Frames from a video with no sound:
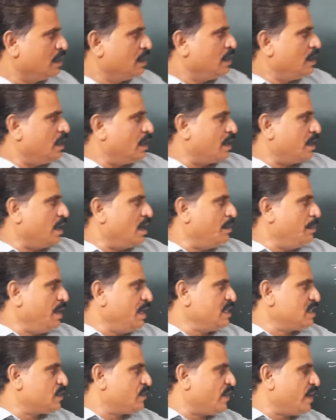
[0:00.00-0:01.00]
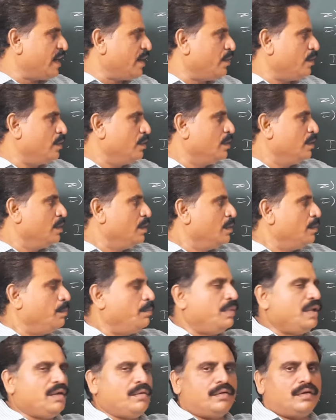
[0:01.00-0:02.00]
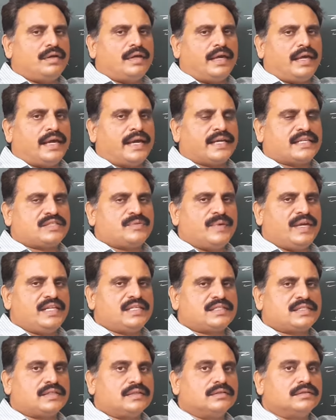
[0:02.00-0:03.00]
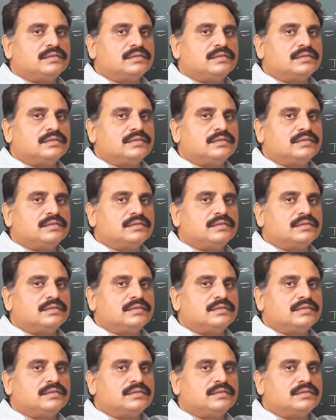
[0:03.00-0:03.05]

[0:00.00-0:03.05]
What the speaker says: Here a means 5, b x means